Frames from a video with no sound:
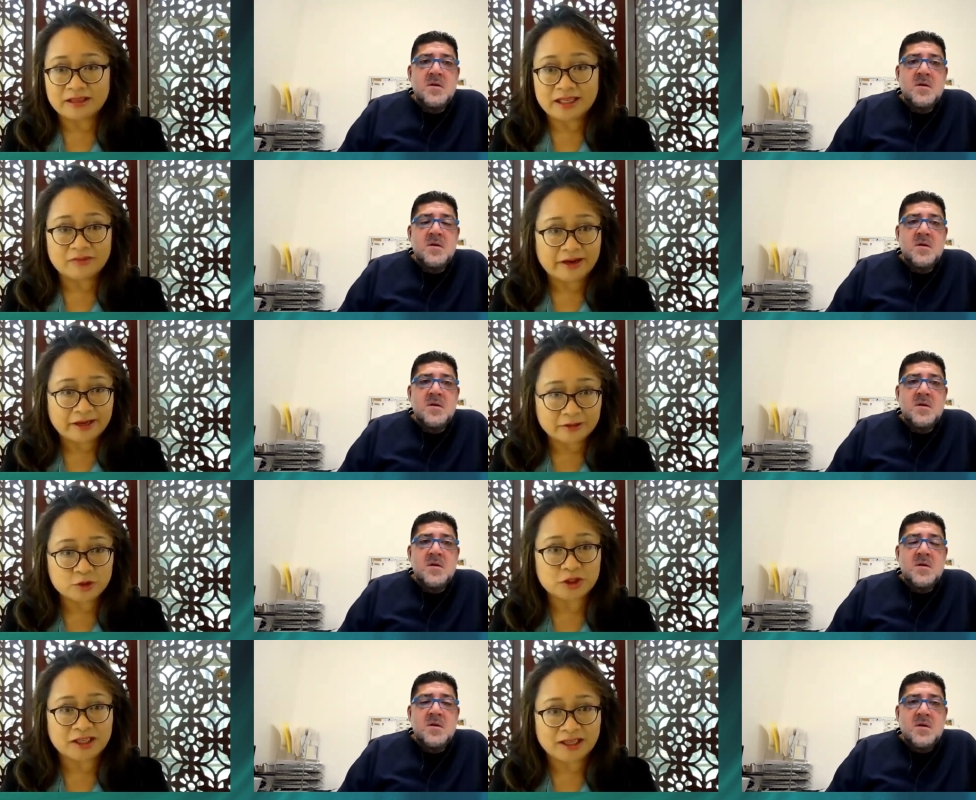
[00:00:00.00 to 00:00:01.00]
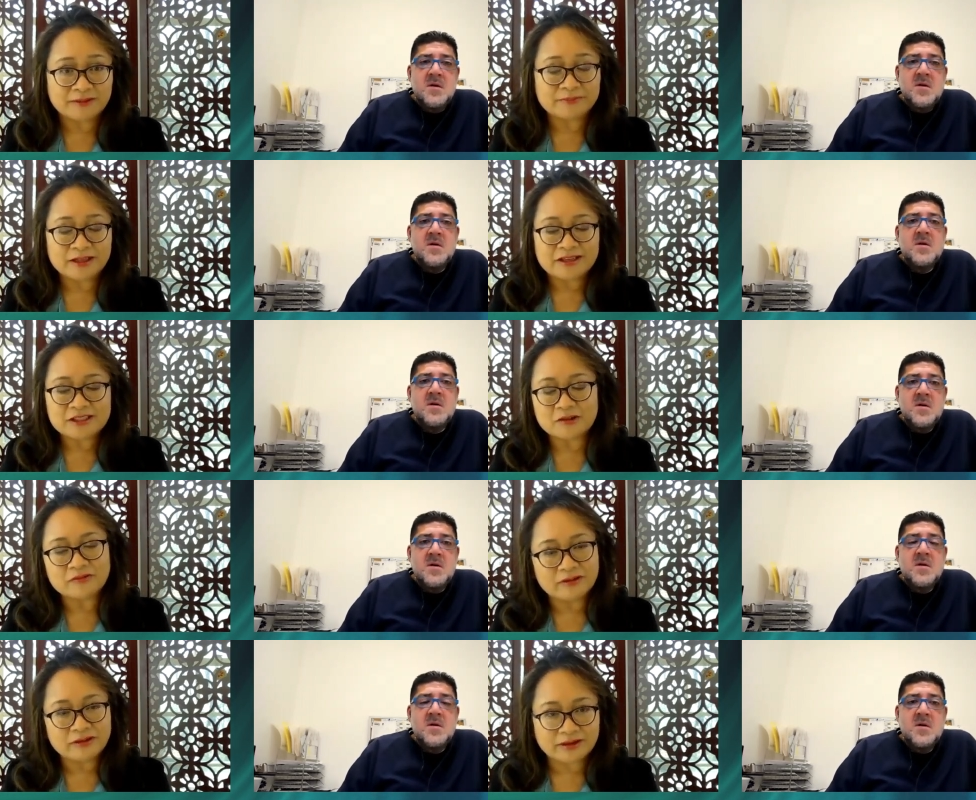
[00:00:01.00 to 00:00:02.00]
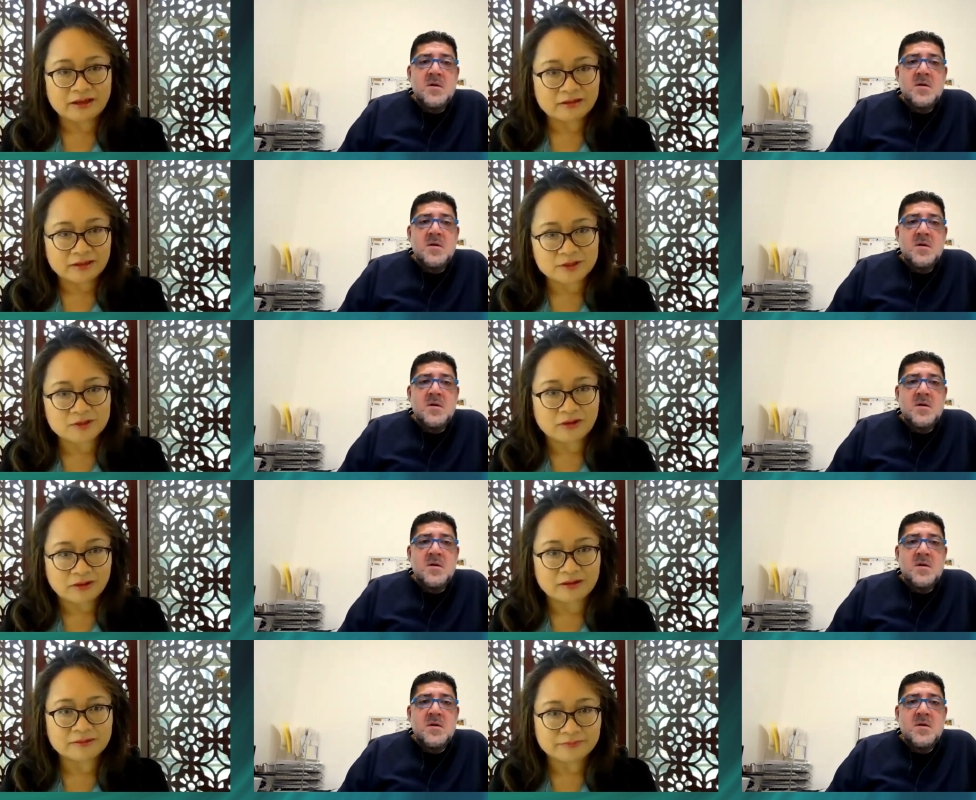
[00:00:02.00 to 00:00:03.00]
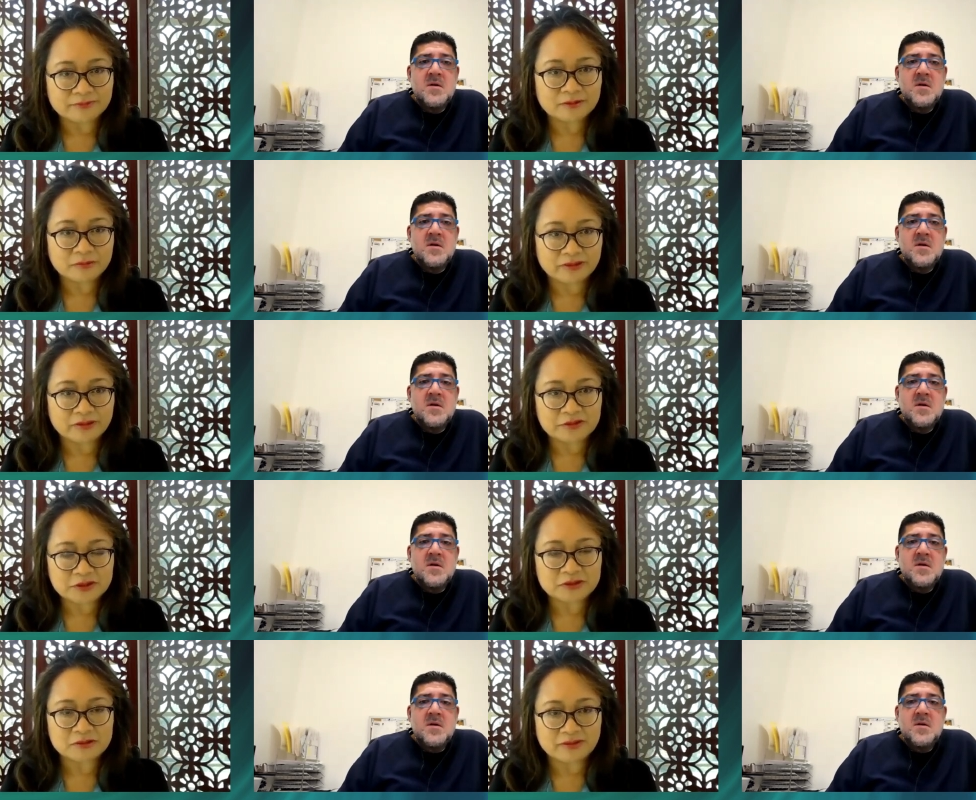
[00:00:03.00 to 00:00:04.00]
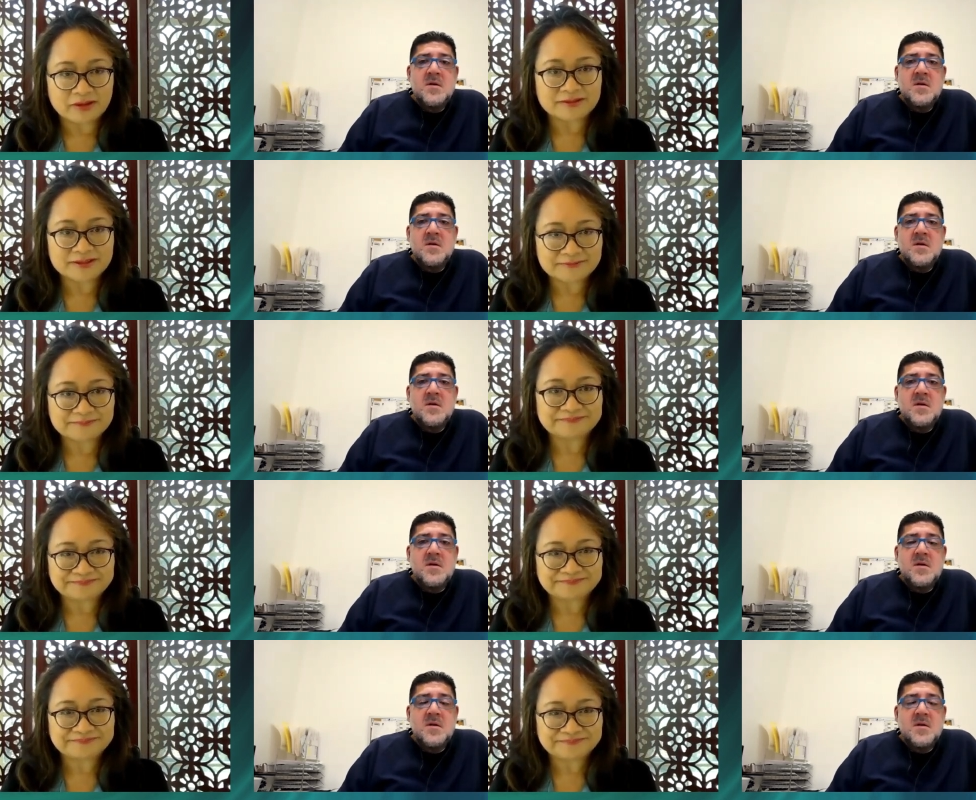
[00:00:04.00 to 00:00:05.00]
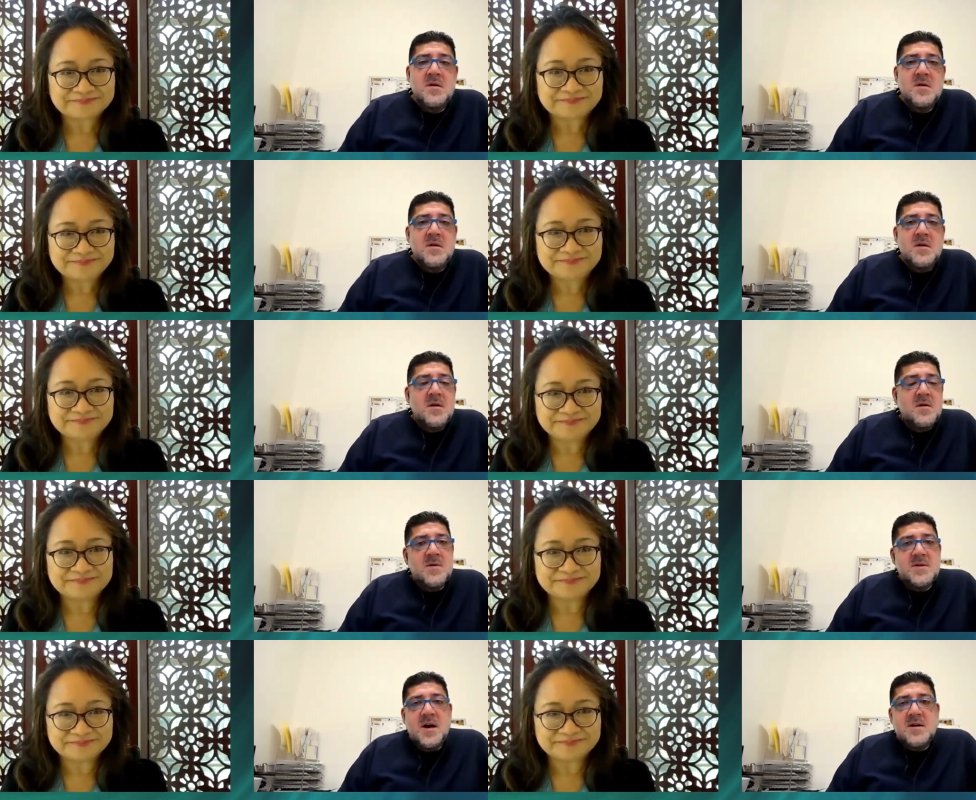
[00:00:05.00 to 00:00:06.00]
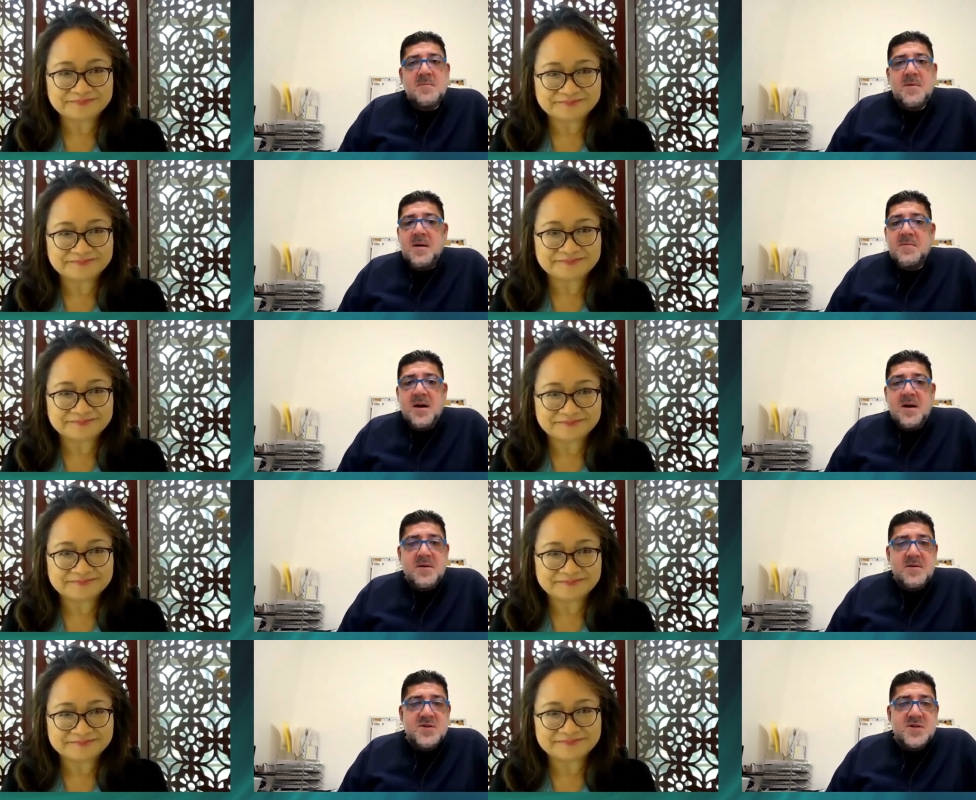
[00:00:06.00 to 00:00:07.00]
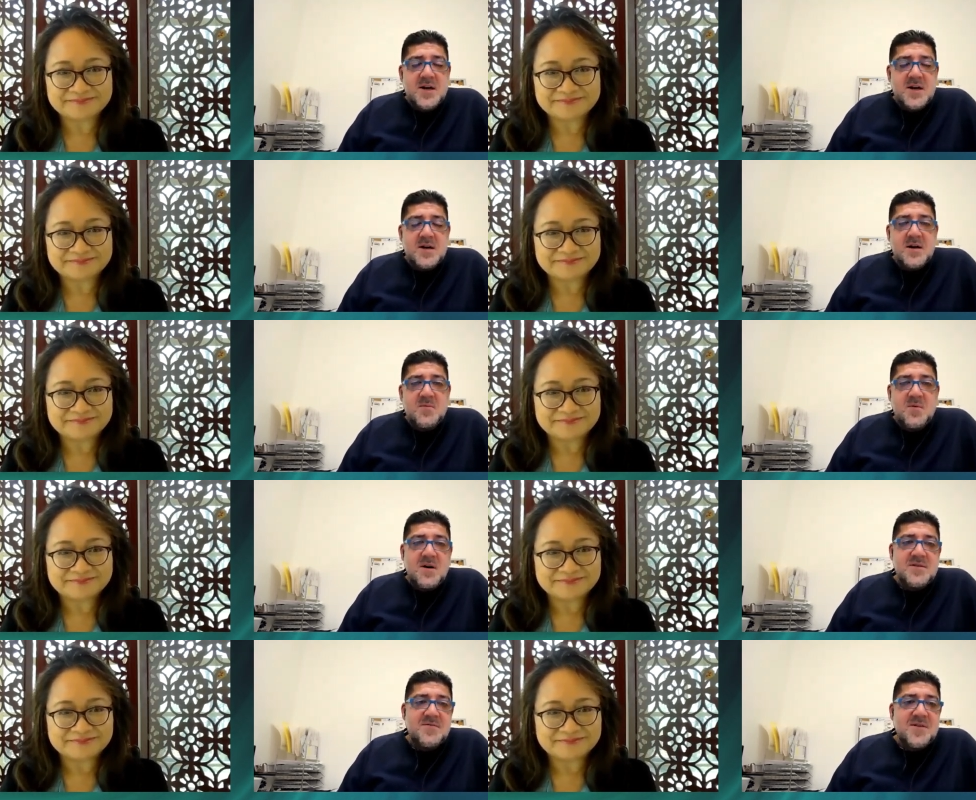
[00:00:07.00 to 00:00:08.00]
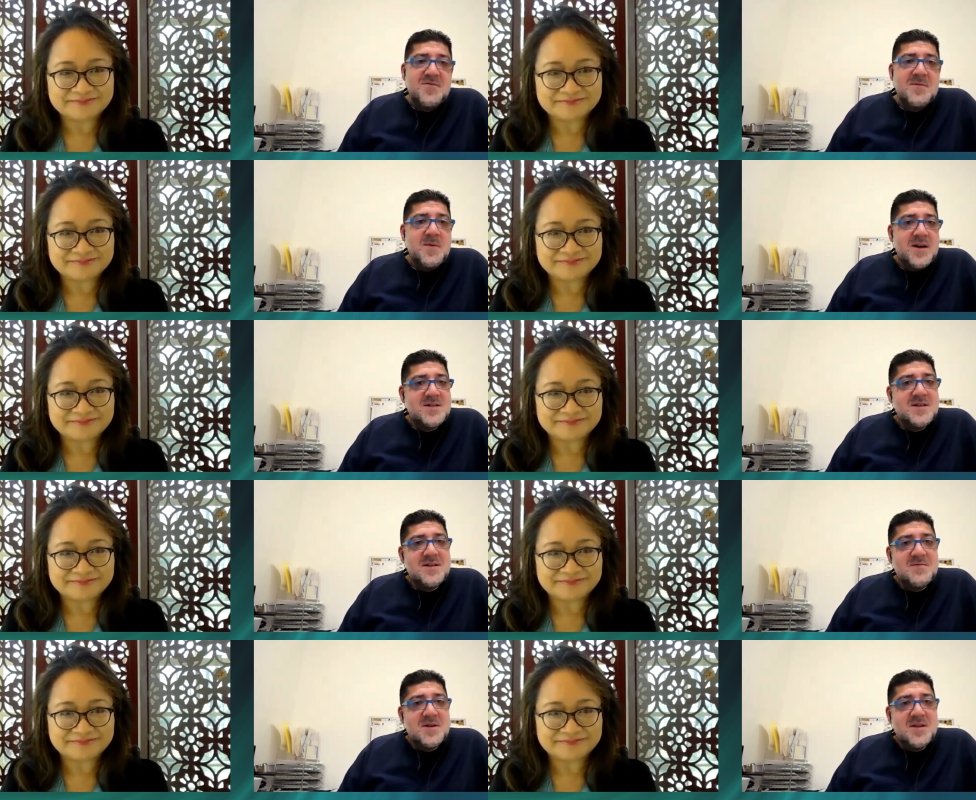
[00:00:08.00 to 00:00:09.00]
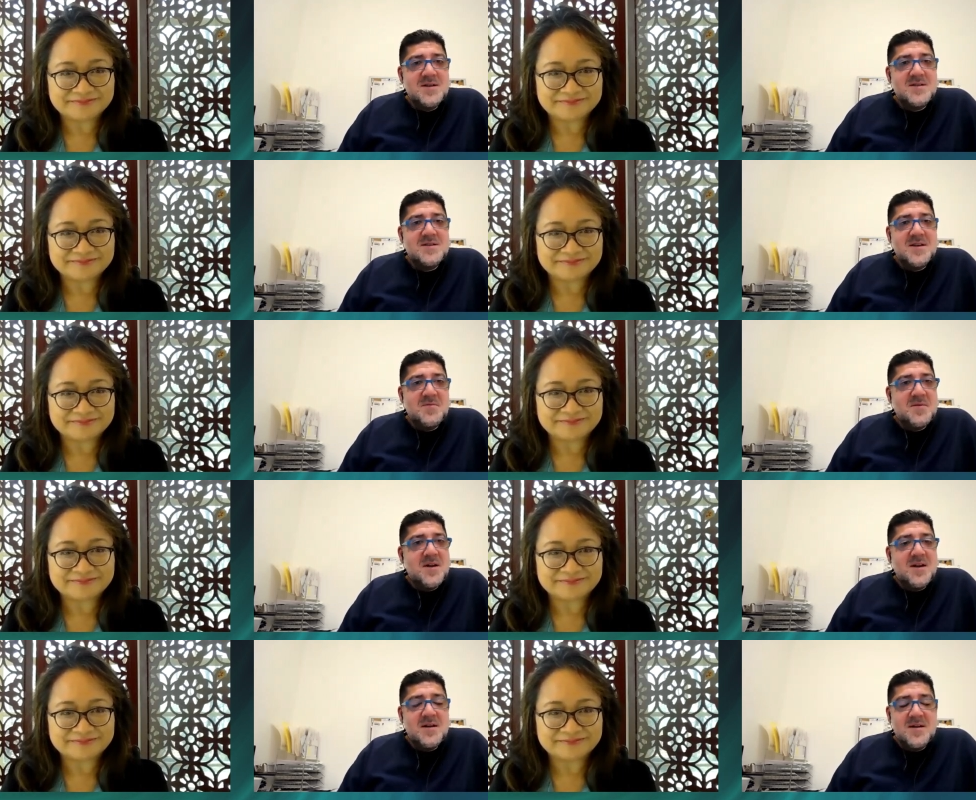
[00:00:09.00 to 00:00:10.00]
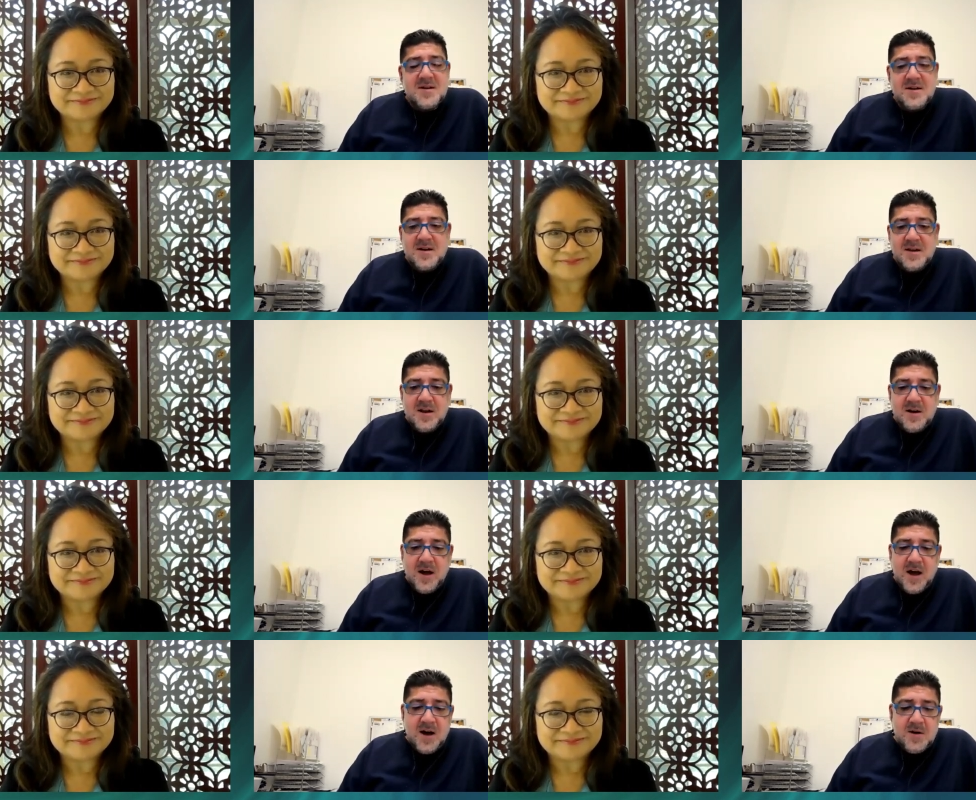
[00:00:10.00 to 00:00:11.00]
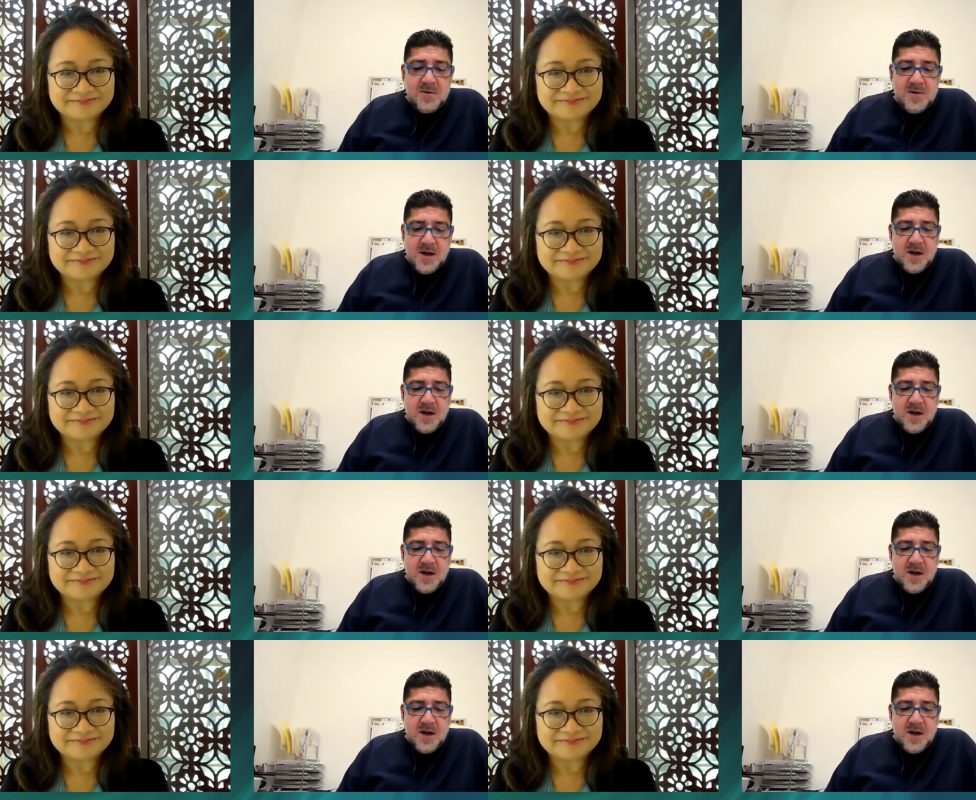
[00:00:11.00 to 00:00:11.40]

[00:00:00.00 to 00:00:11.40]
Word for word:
Speaker 1: that gave her energy so very good outcomes for her with those two things.
Speaker 2: Well, Dr. Babcock, you have shared a wealth of information with us and you know how